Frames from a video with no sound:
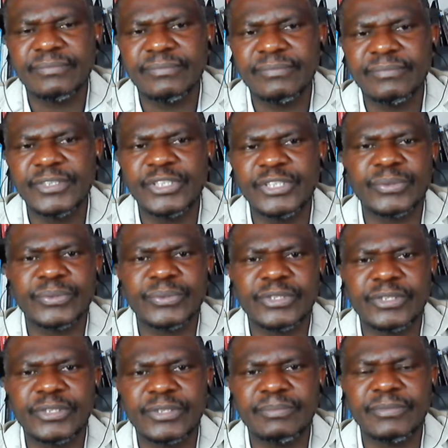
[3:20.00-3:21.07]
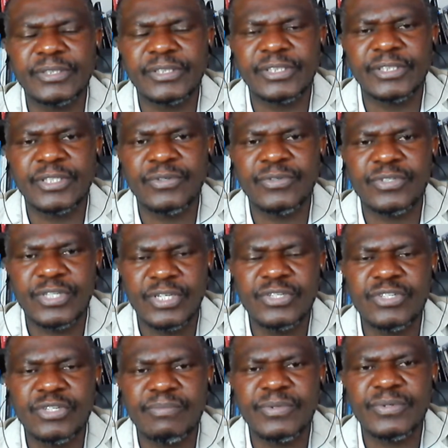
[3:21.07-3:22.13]
issues, the
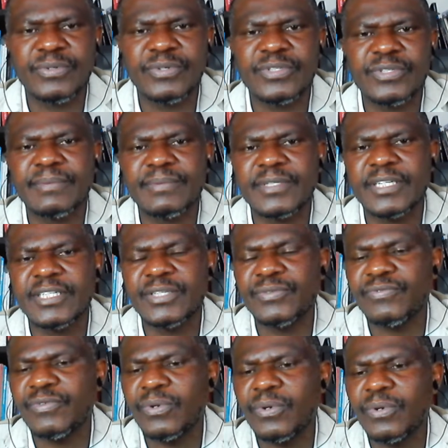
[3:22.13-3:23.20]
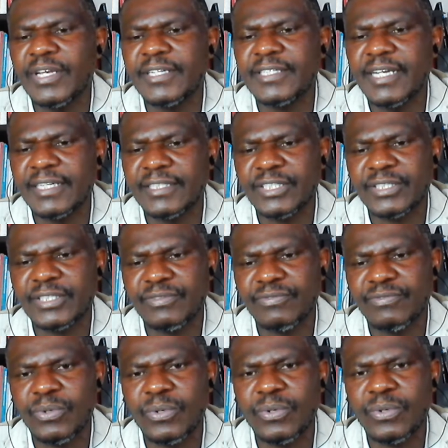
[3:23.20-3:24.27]
distinction between substantive law and adjective
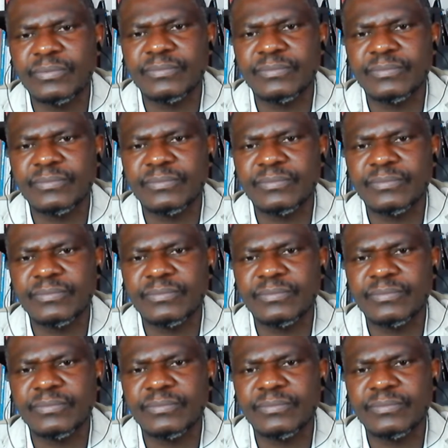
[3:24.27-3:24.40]
law.